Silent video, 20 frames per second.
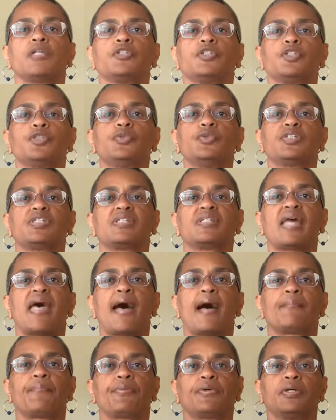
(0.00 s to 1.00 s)
two
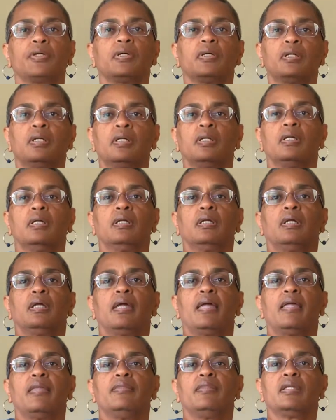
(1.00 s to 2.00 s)
snap
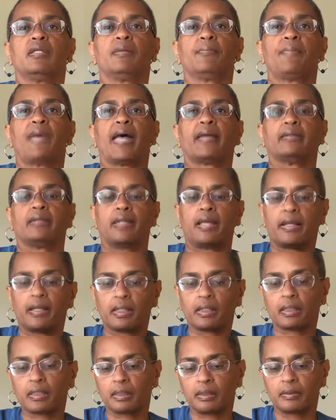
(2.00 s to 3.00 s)
and then a
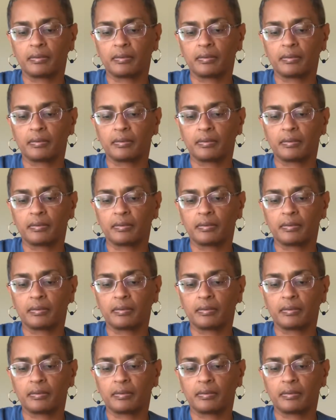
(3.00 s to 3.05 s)
magnetic,